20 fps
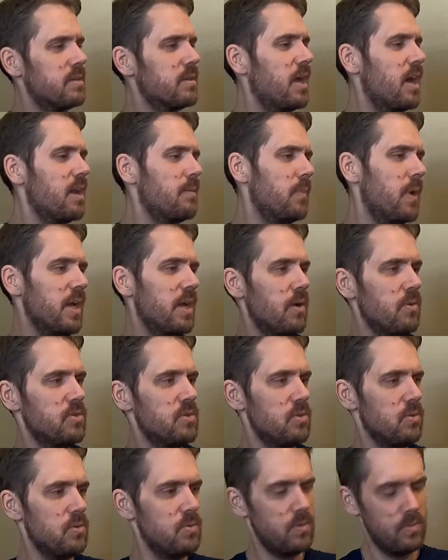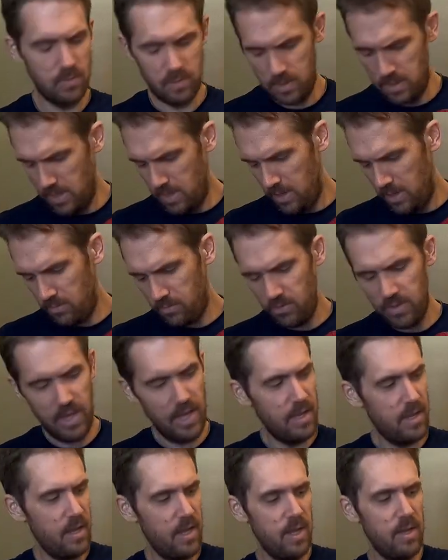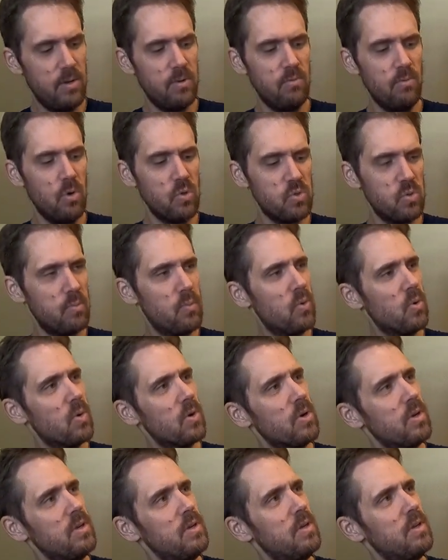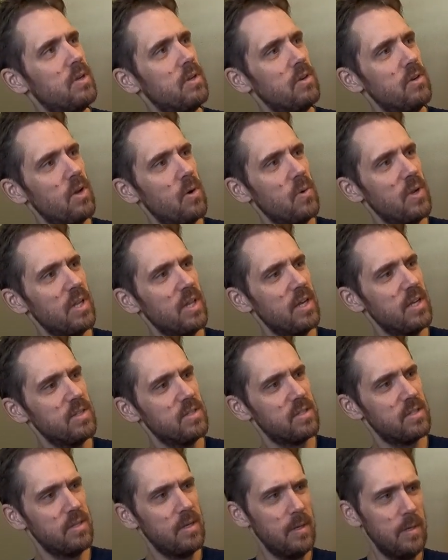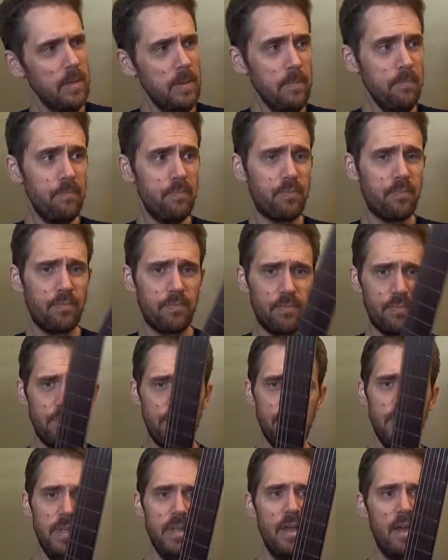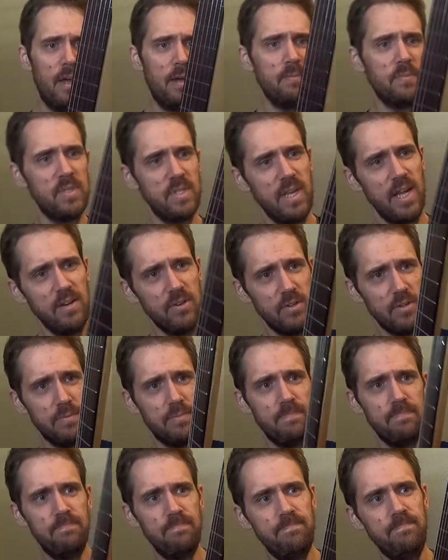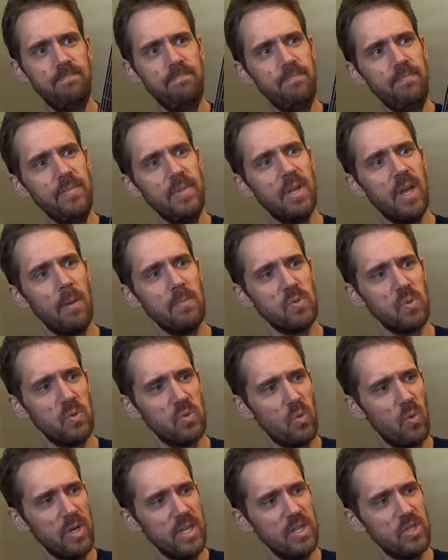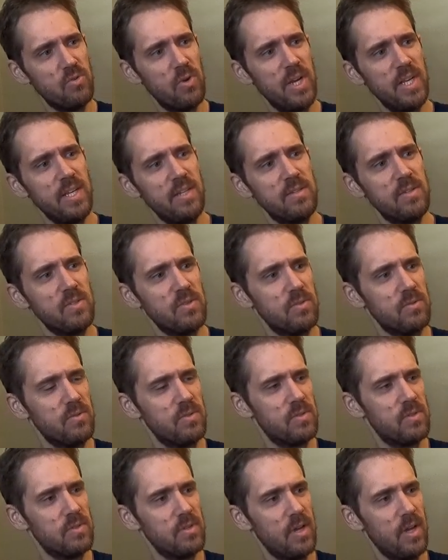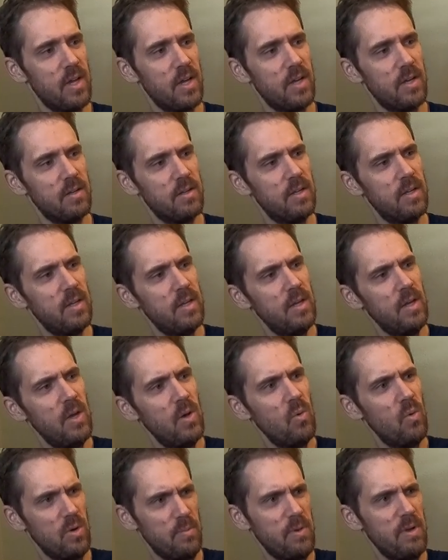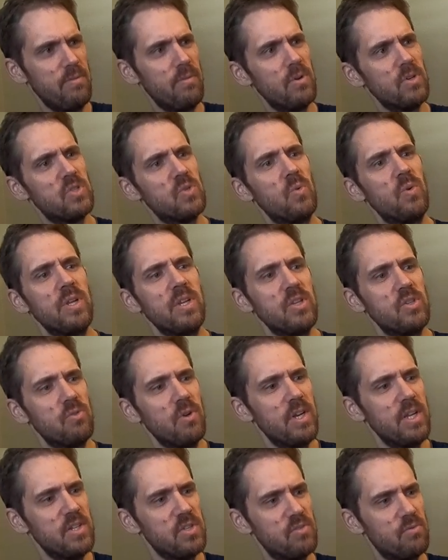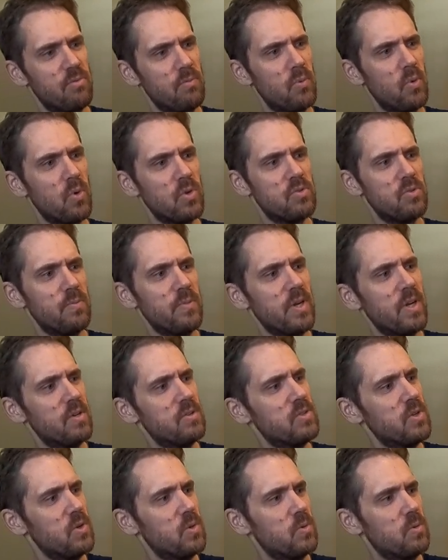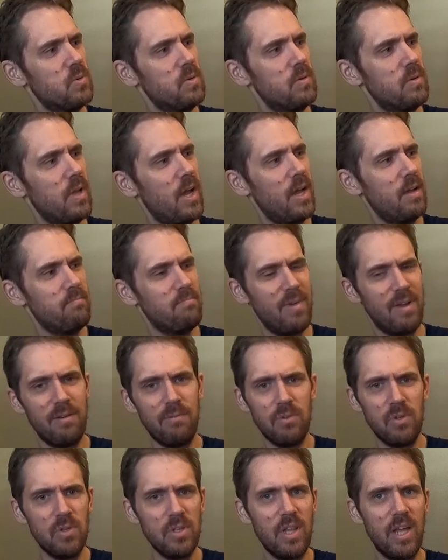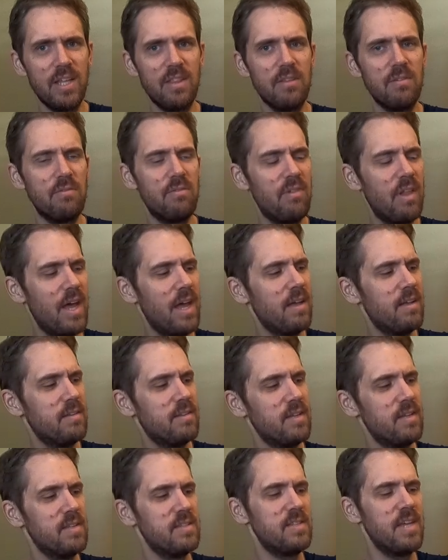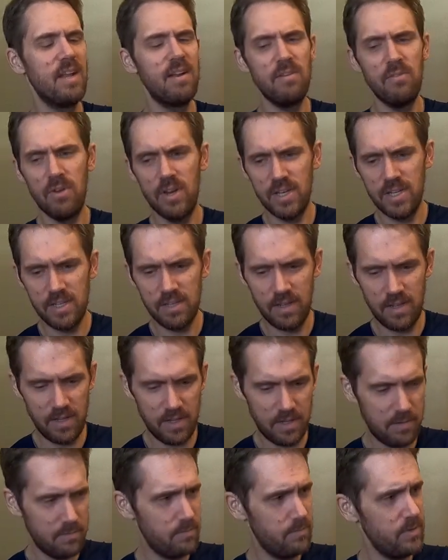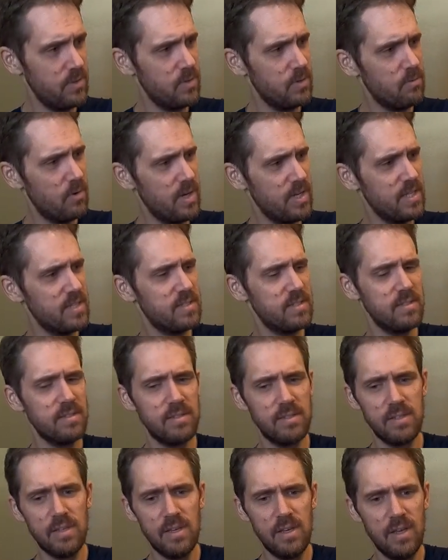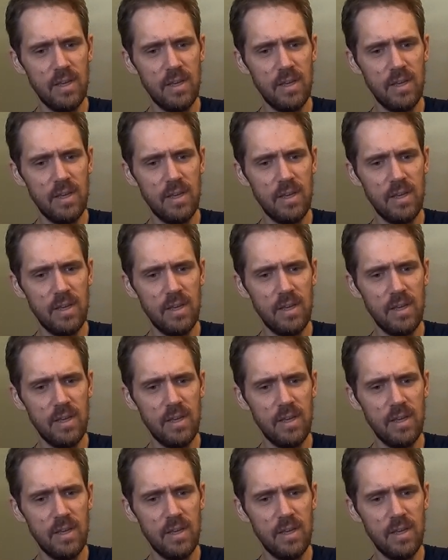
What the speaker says: kind of my go-to for that. Rosewood board, no inlays. Standard comes with 20-inch radius. This is one of my first 20-inch radius boards from there, so I really like the flat sounding feeling radiuses.